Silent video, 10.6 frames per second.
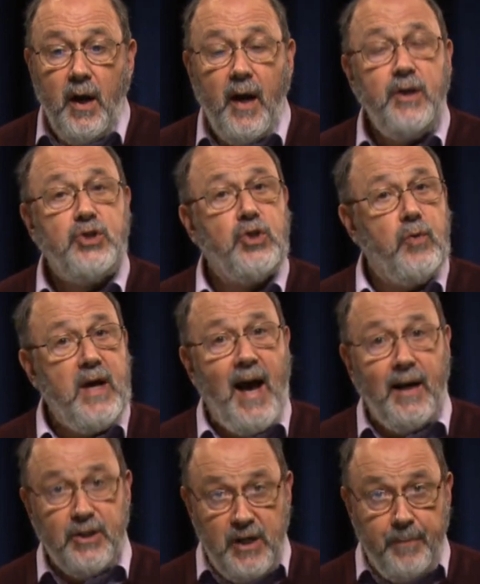And it's a
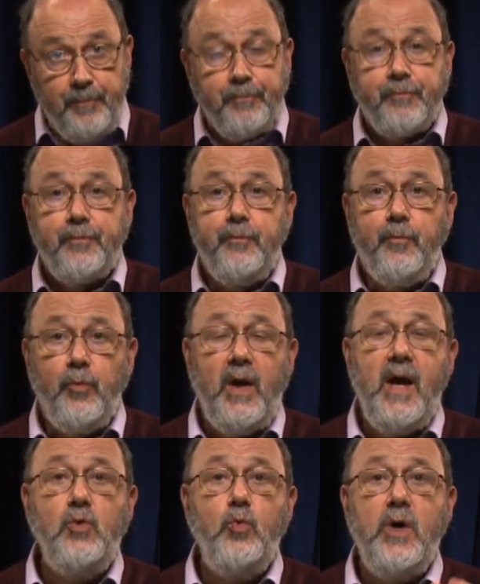reality
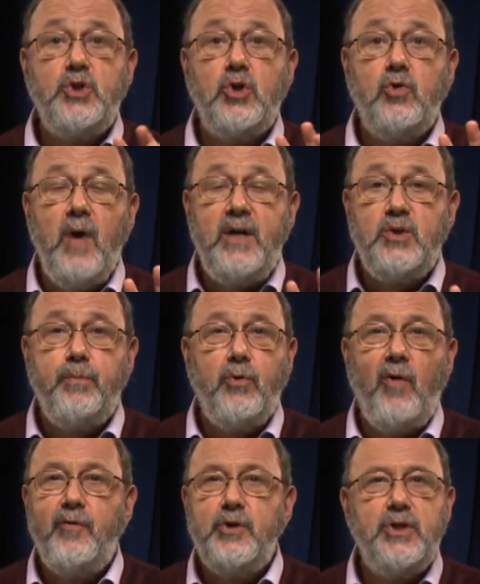in which great
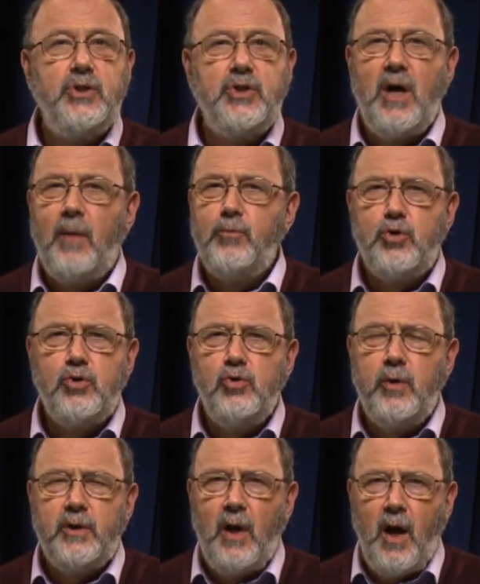prophecies come
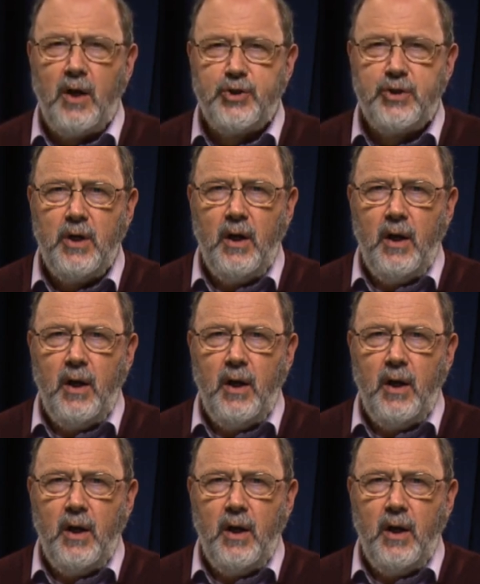true at last.